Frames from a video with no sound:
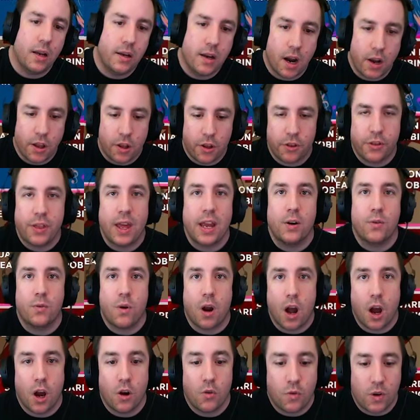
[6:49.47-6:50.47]
Another thing
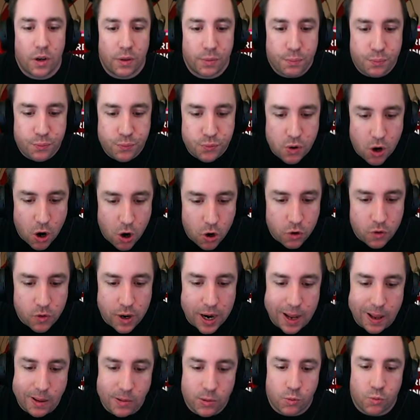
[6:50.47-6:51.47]
wrong with
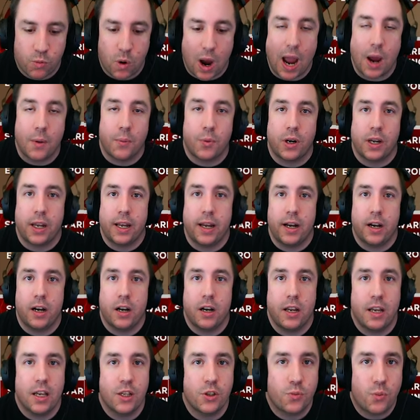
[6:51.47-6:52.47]
programs while we're here
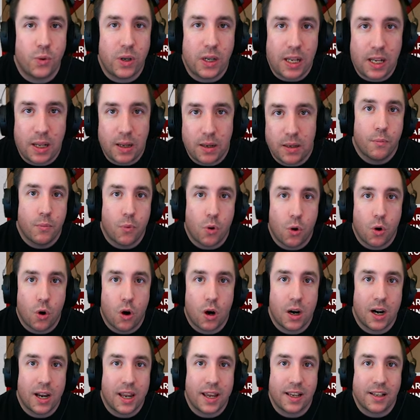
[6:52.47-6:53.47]
is we need
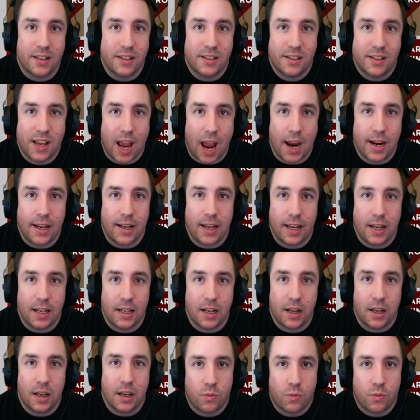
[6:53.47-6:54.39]
more exciting,